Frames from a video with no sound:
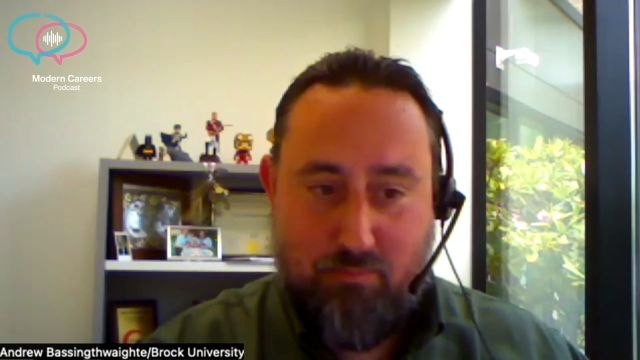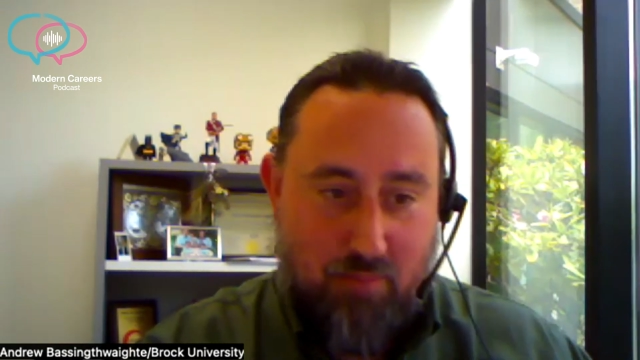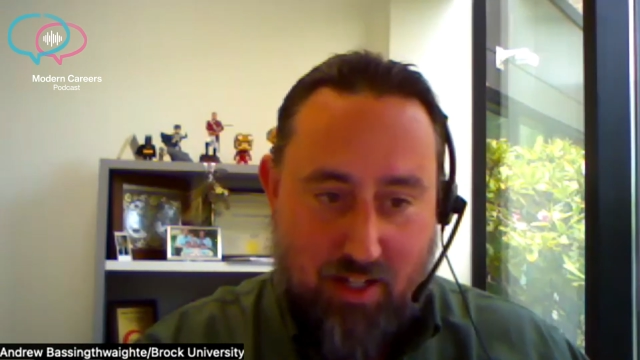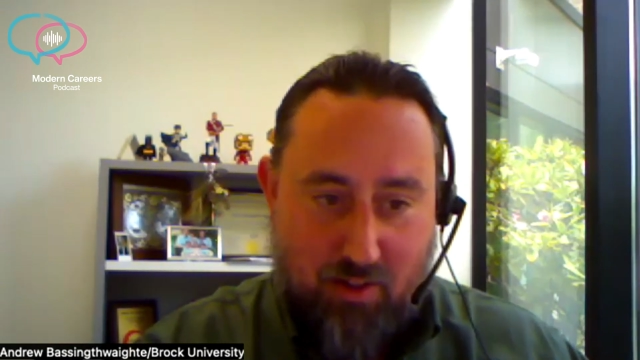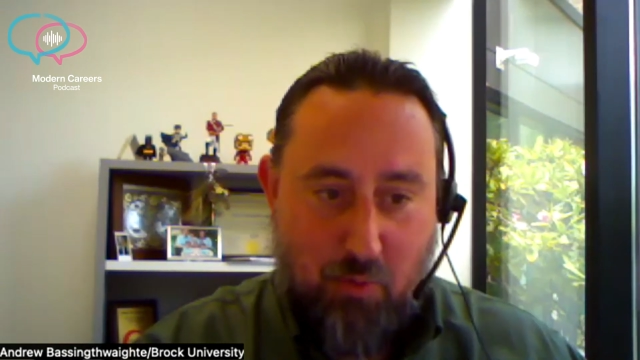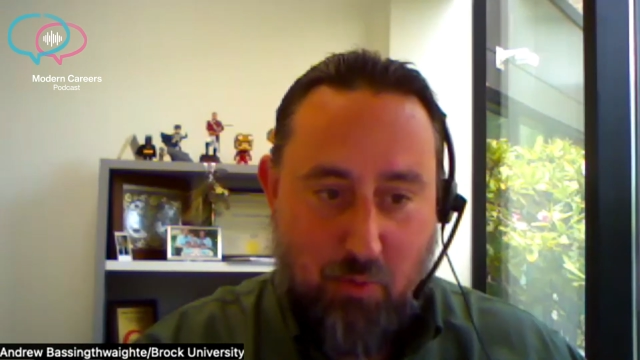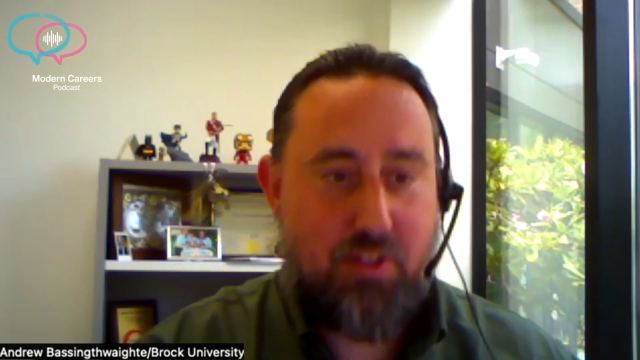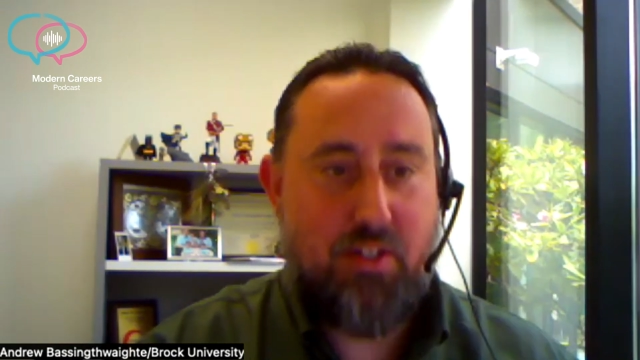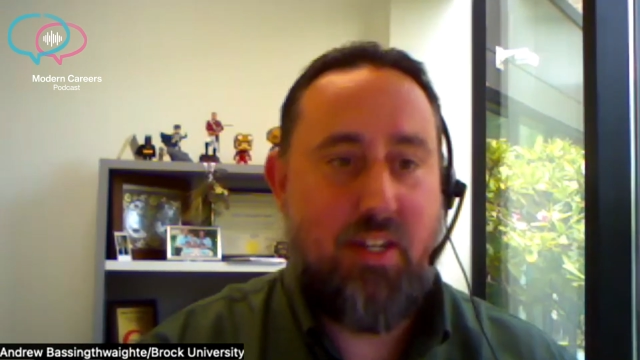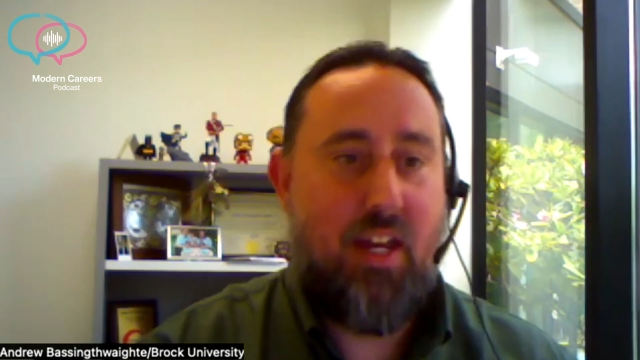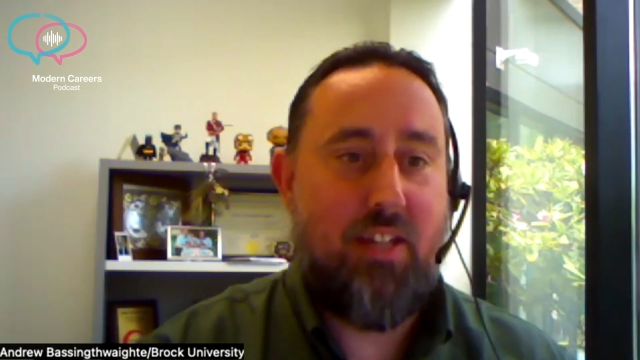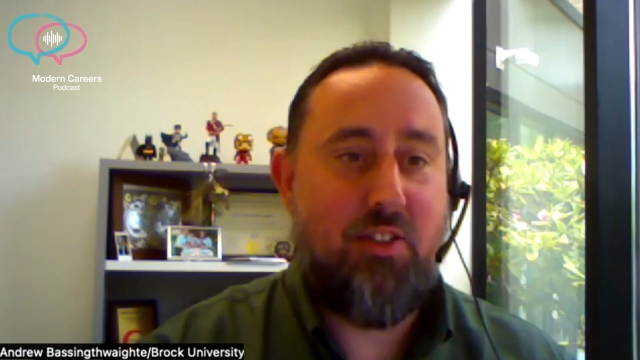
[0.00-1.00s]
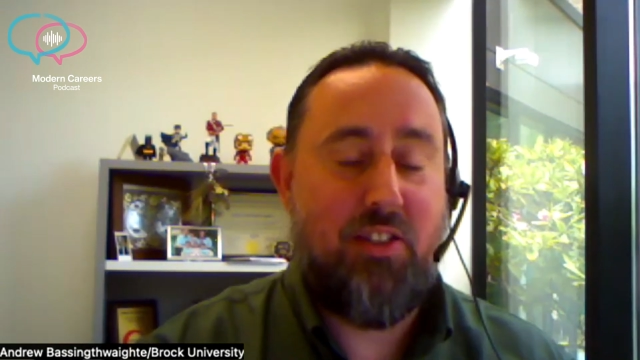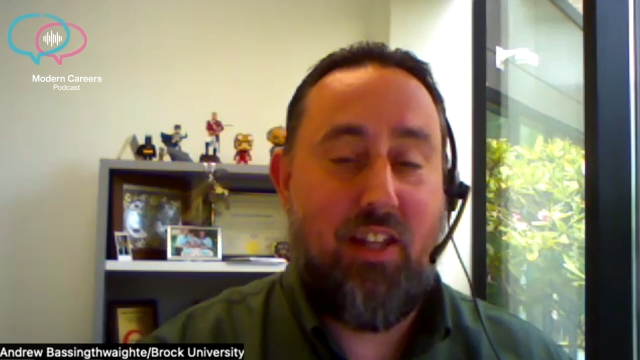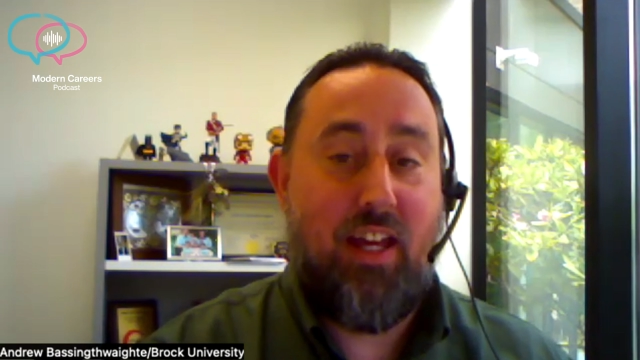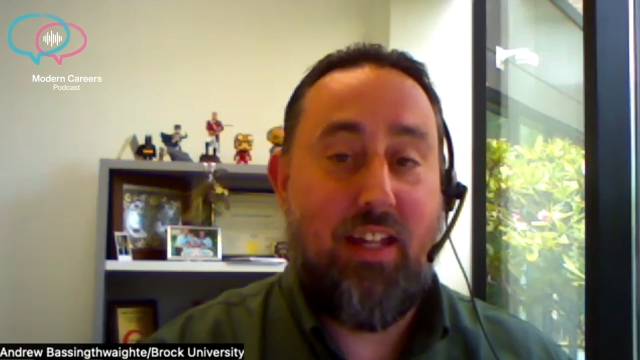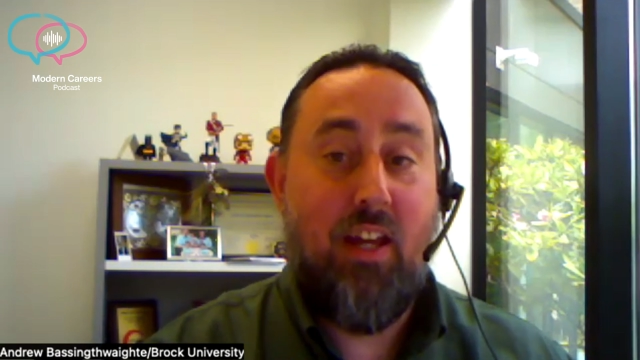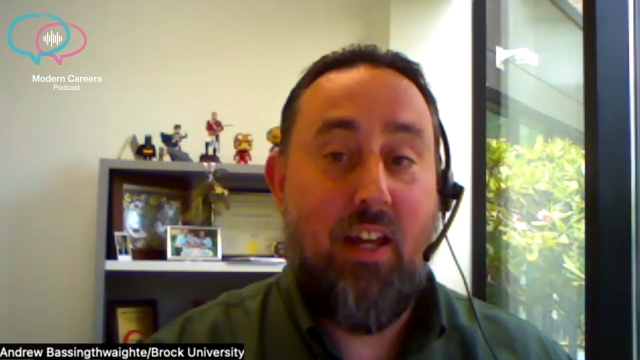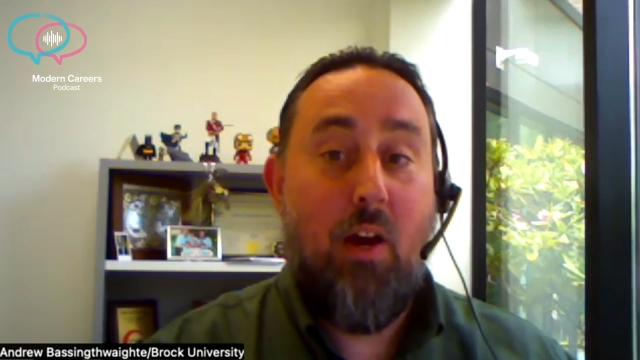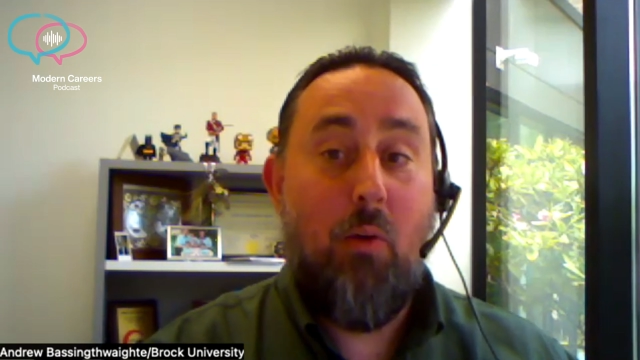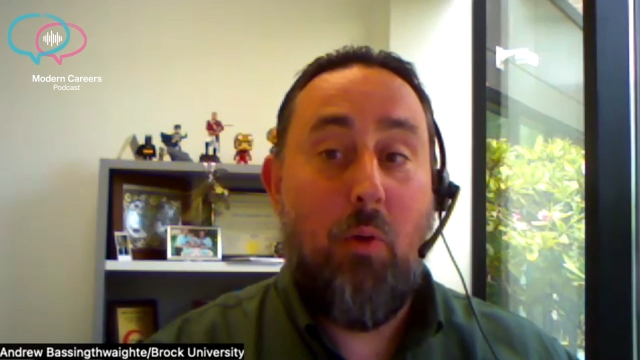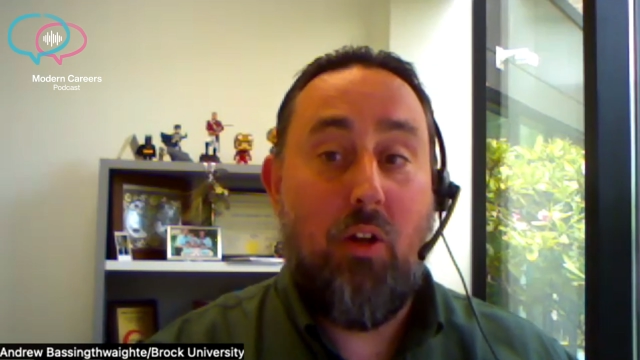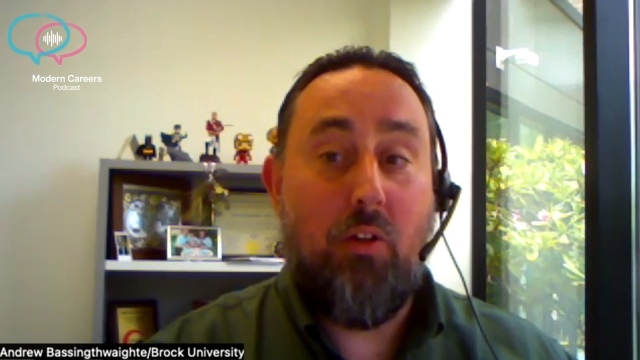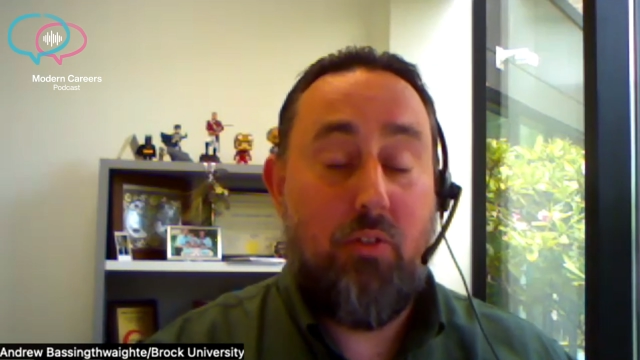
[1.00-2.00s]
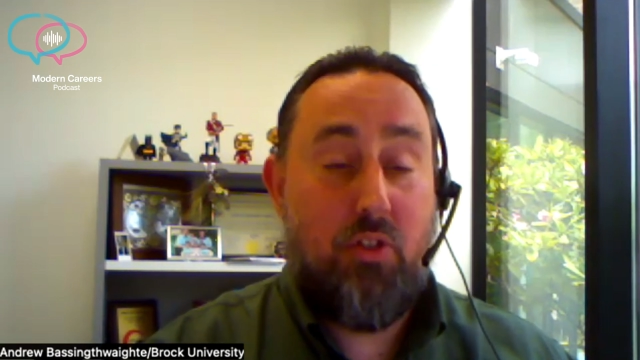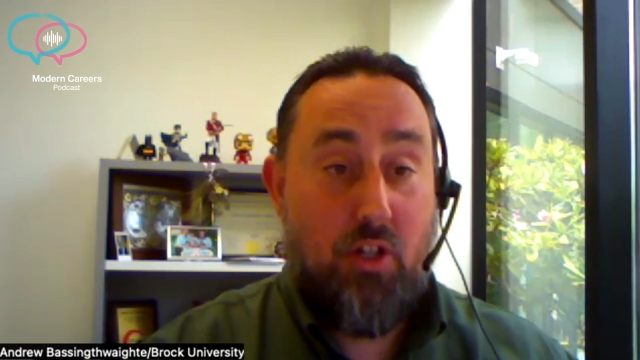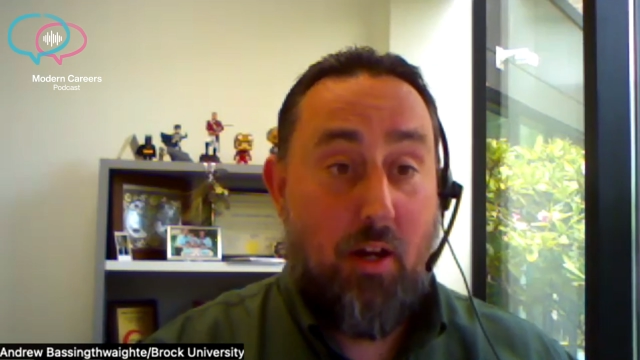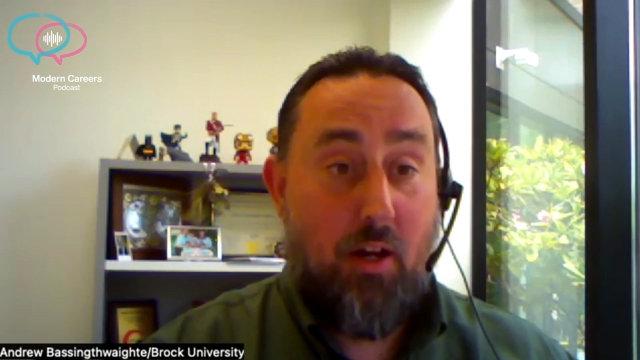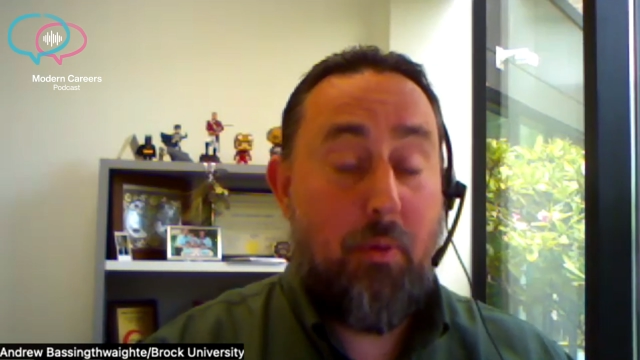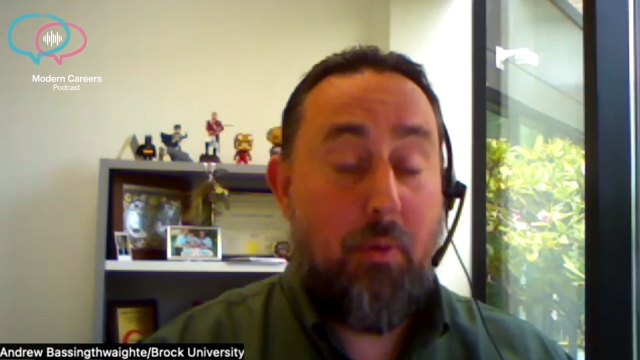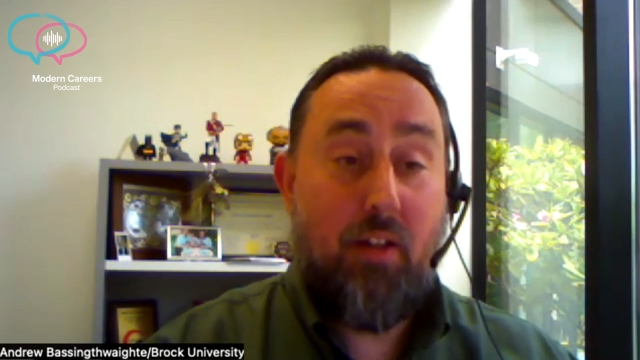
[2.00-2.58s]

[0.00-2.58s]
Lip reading: I don't know what to say." She's like, "Well, shut up,